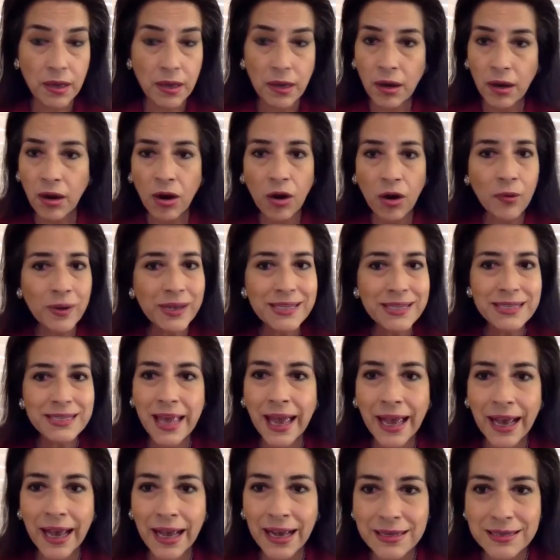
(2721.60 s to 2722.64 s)
always
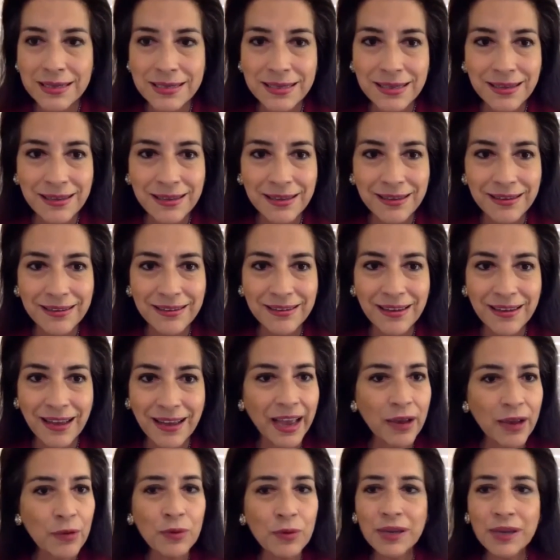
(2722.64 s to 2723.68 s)
ask.
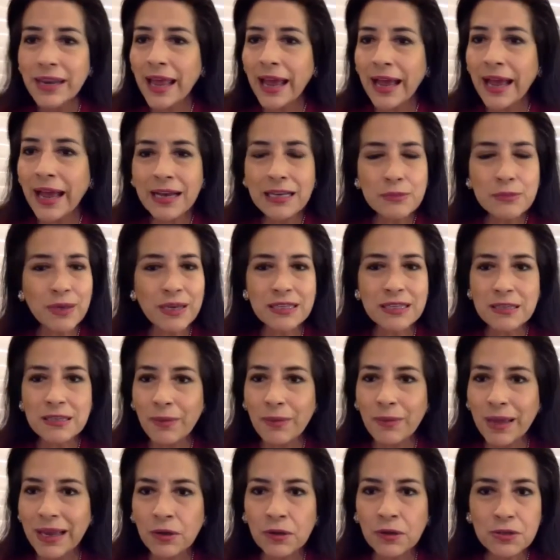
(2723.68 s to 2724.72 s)
I wouldn't ask because of
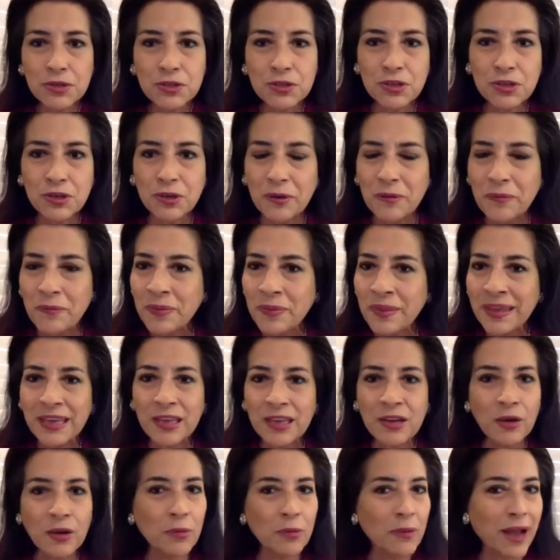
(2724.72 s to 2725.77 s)
my culture.
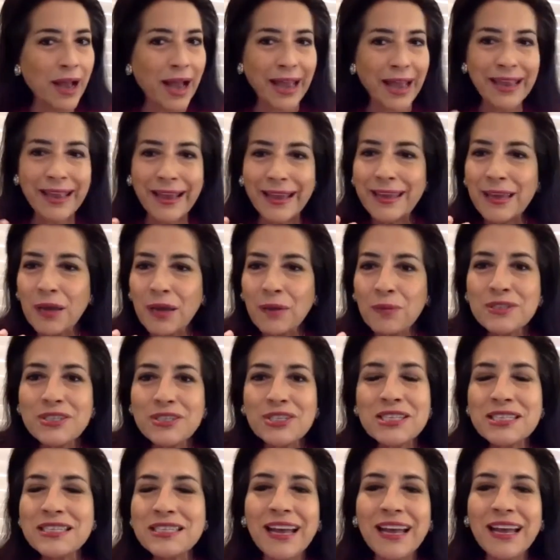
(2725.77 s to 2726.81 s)
It was
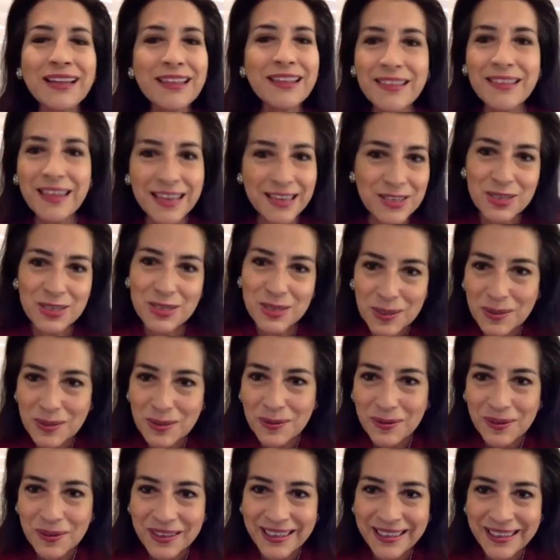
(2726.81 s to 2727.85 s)
just not a thing to
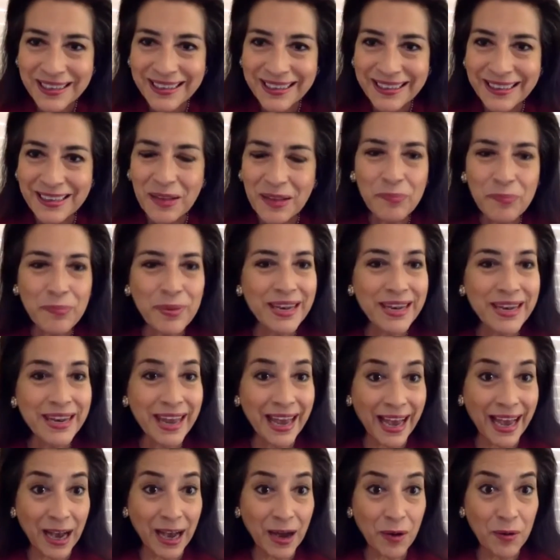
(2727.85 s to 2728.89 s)
do. But
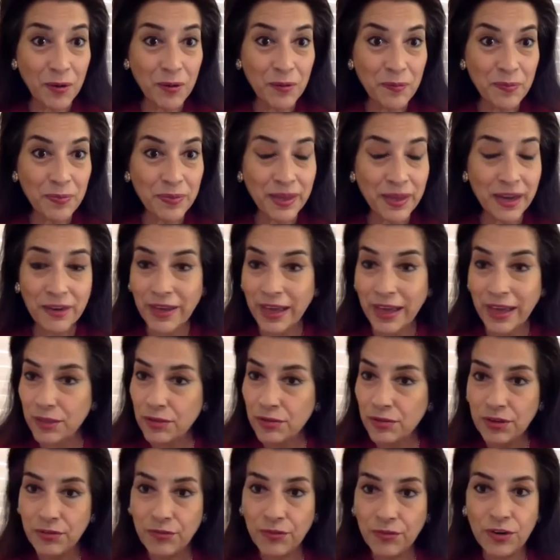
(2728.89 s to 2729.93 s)
now that I've had
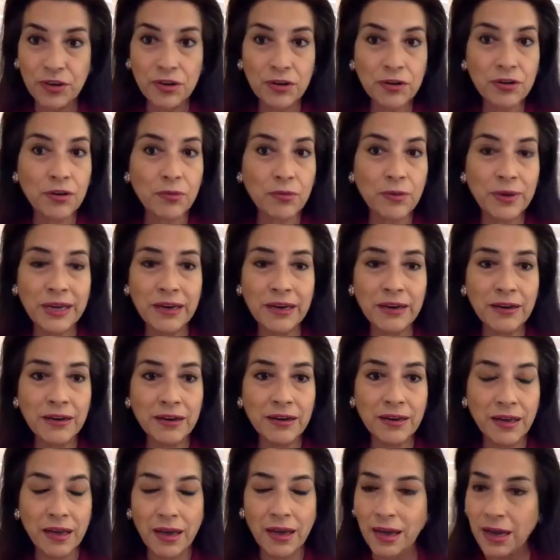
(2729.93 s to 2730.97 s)
34-year career,
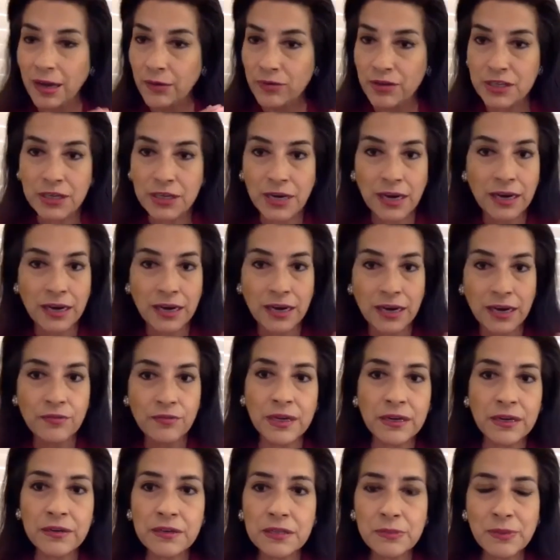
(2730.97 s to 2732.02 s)
I retired
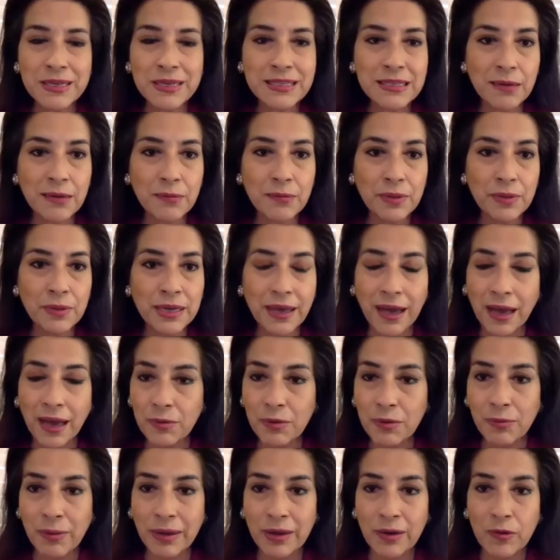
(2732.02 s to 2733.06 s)
from the aerospace company,
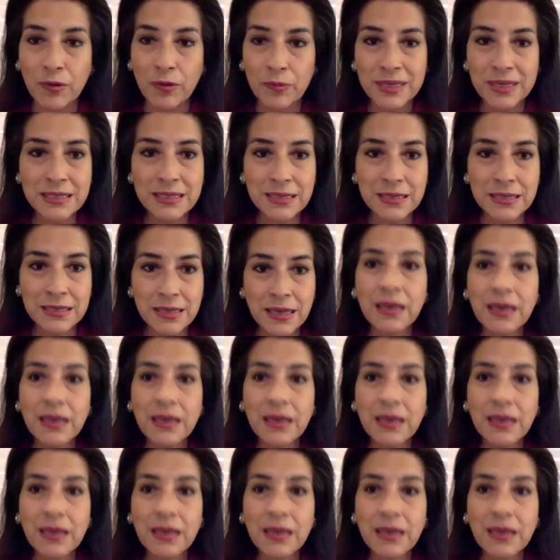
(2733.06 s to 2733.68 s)
I'm in my own business.